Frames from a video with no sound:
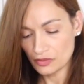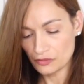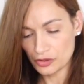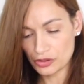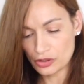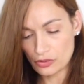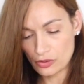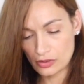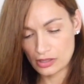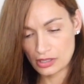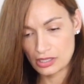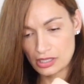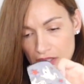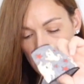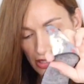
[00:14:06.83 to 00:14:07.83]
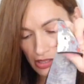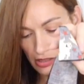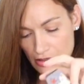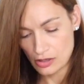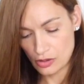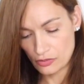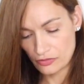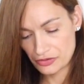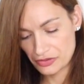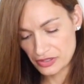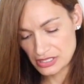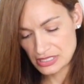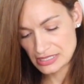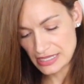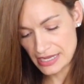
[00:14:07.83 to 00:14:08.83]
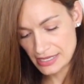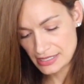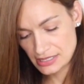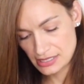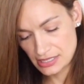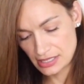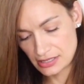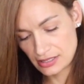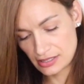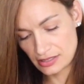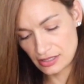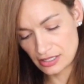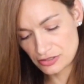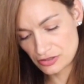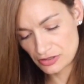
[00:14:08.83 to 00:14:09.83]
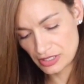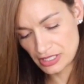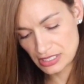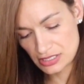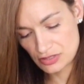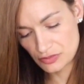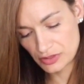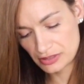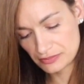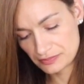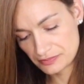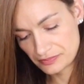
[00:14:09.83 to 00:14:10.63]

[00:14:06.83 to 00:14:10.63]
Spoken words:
will go over this slat and then under the next one.